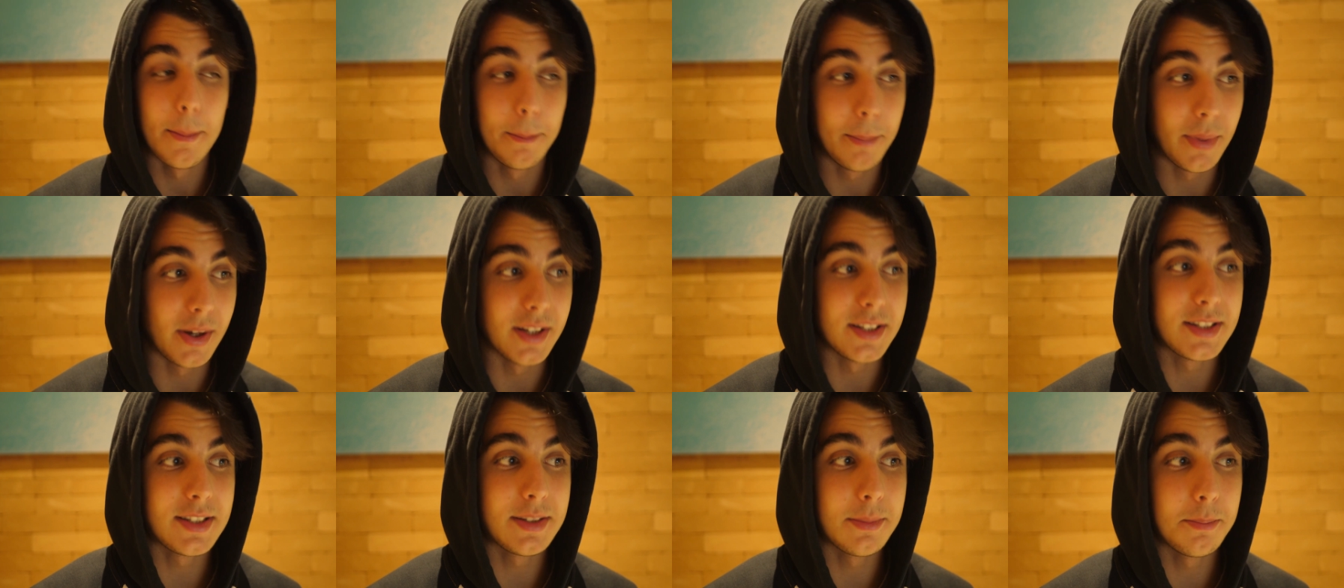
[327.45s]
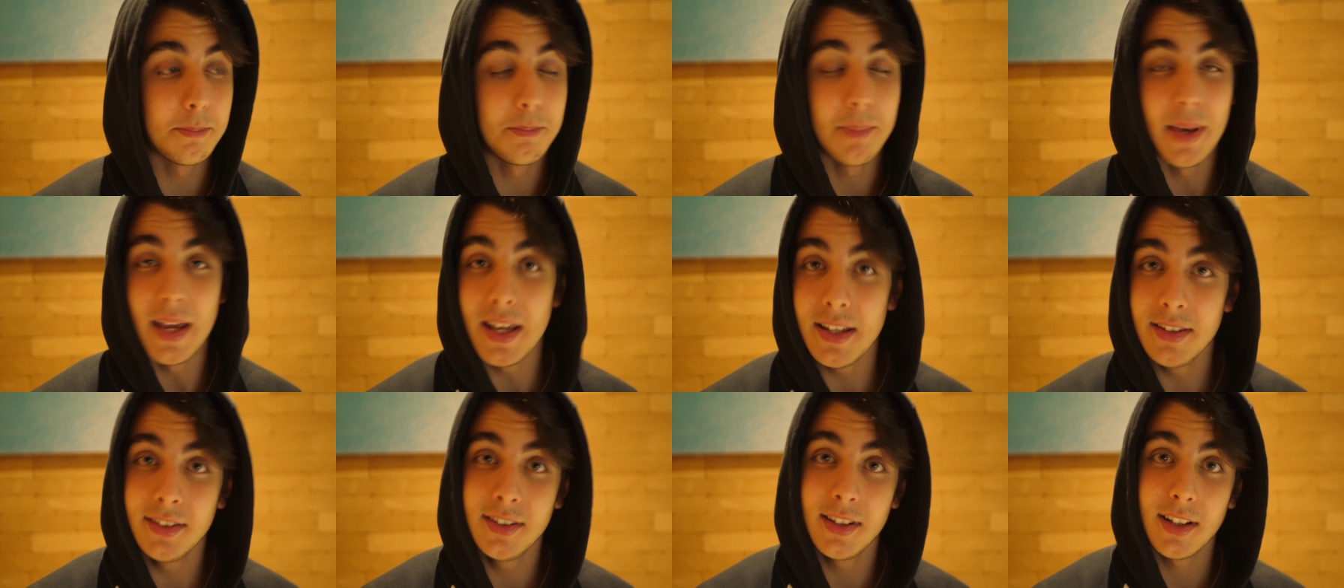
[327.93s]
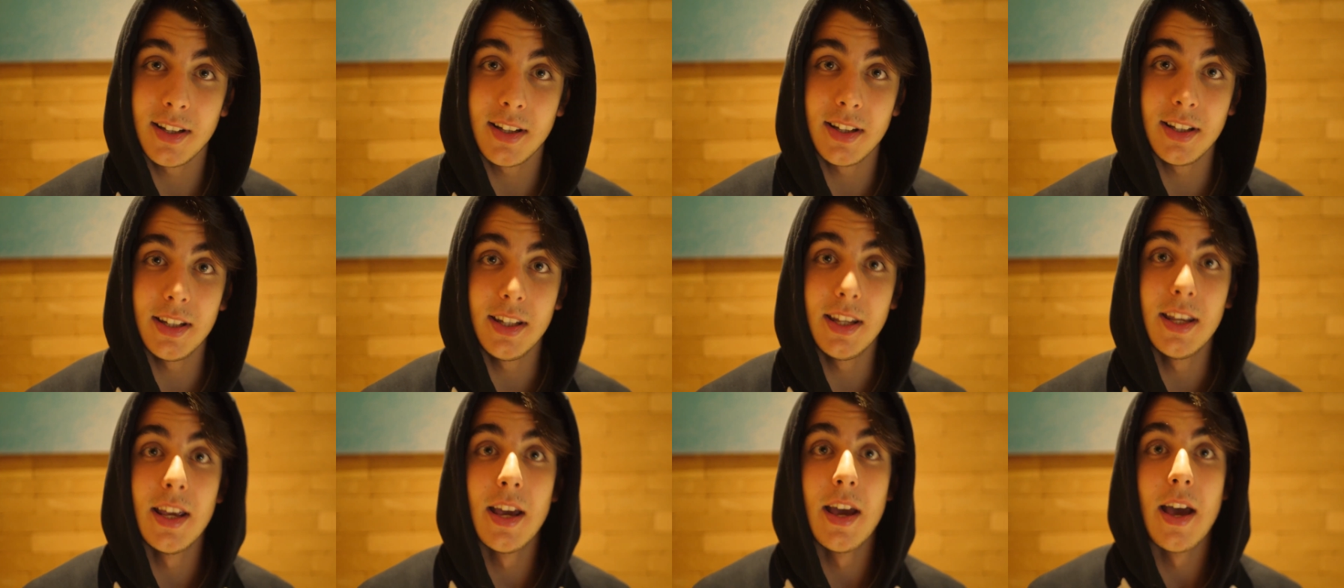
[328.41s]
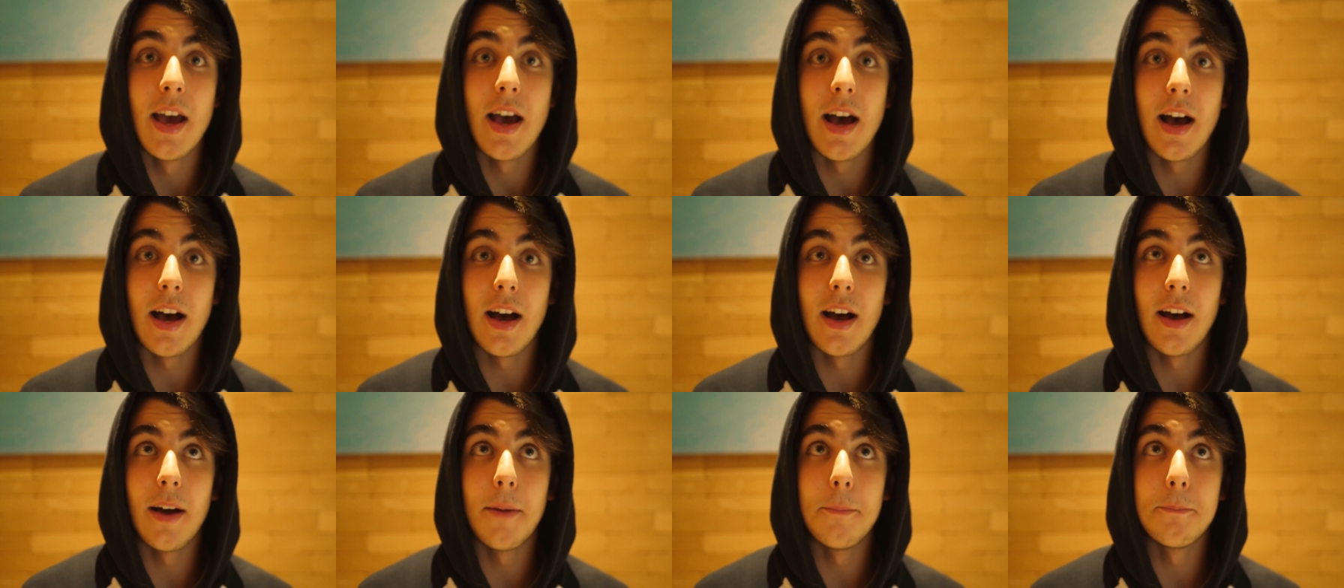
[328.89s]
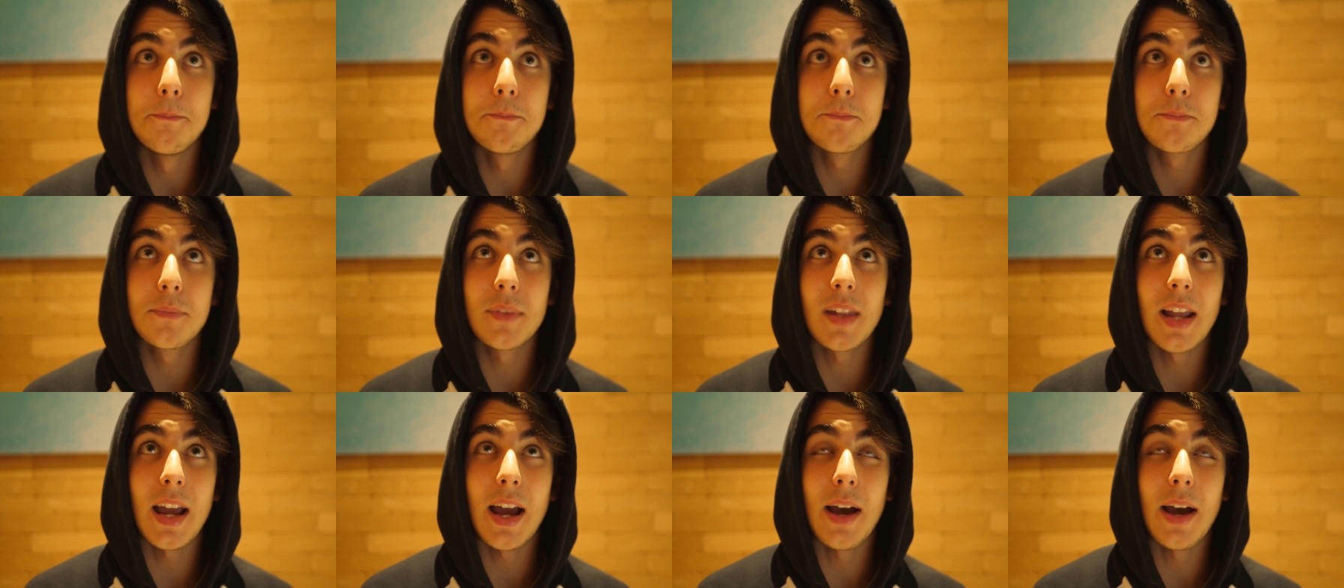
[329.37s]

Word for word: But basically um,